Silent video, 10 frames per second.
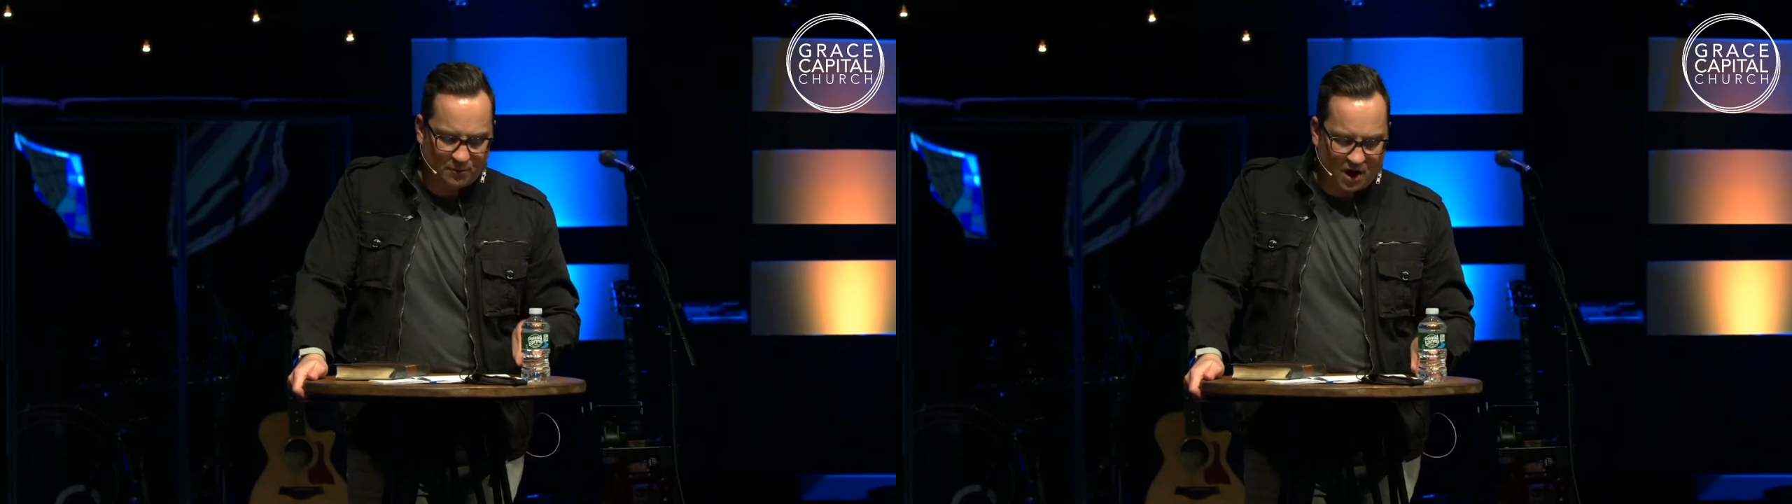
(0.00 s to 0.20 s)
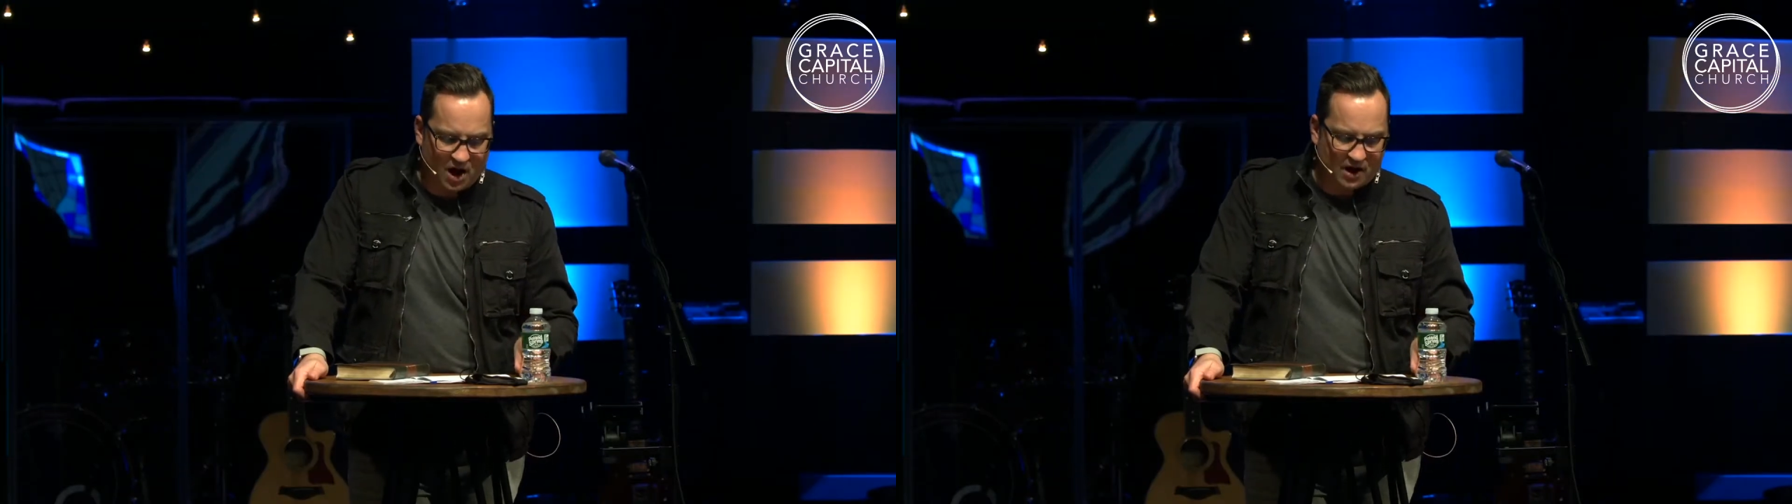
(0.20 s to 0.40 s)

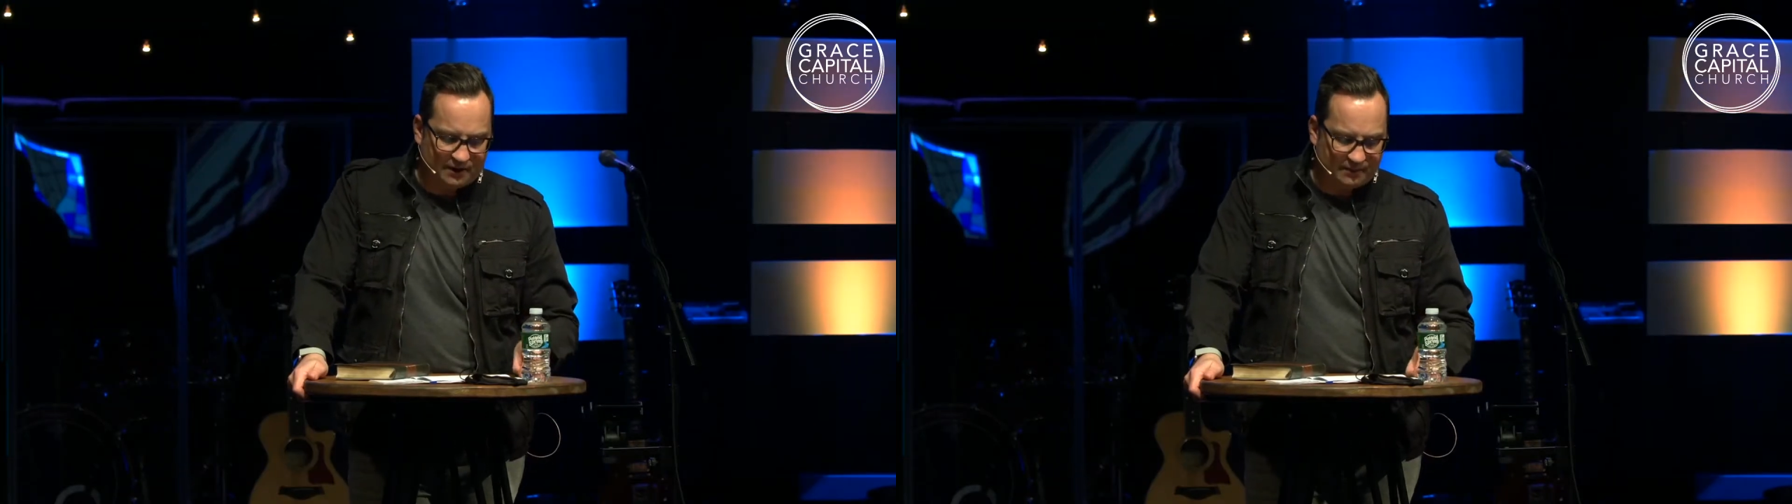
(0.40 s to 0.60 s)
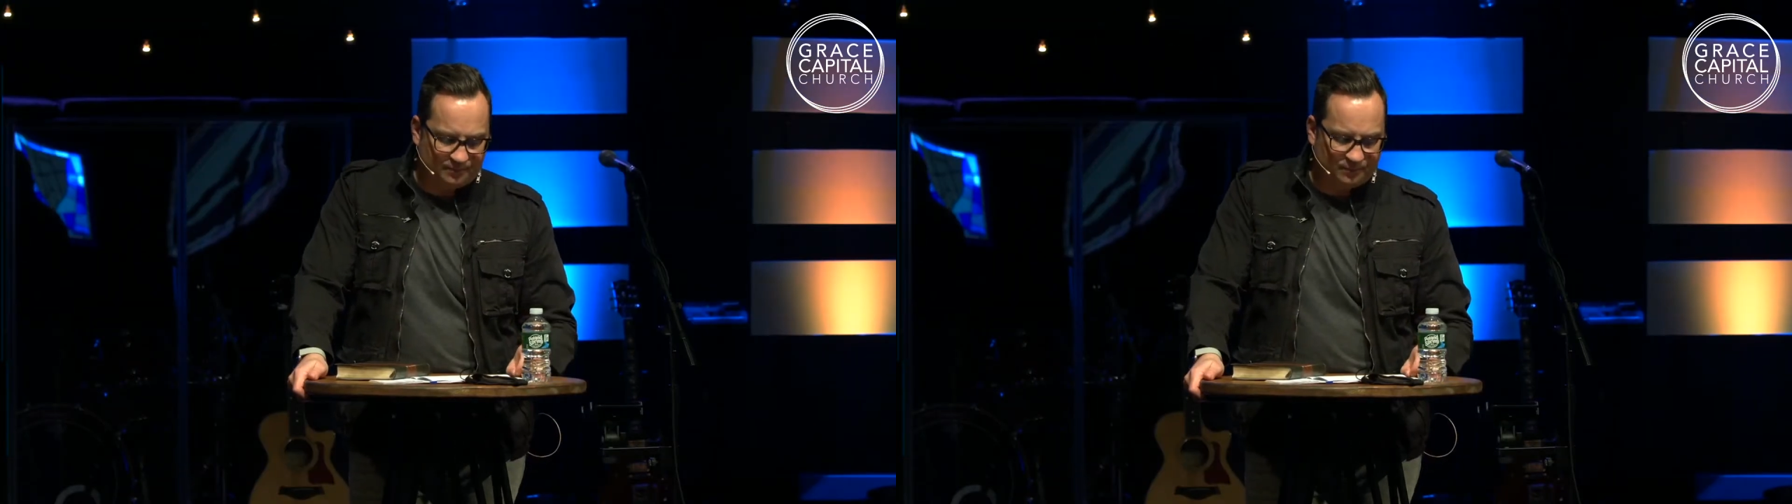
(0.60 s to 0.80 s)
from
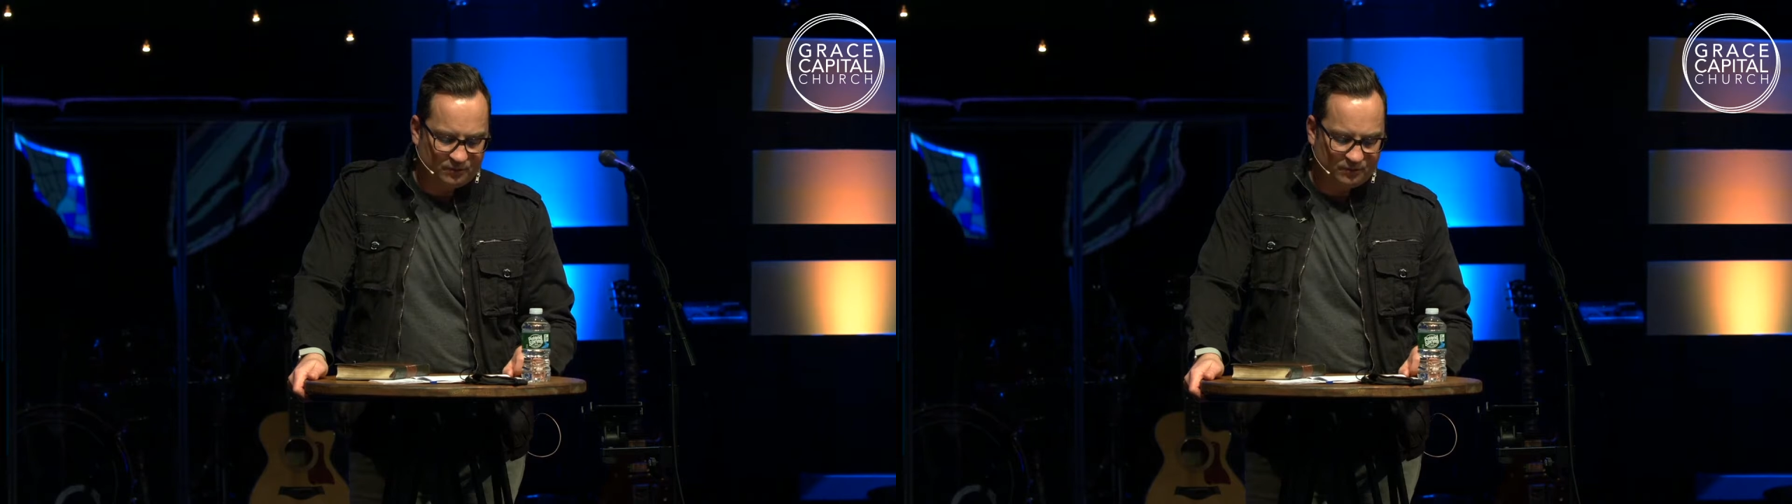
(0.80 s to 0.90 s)
God.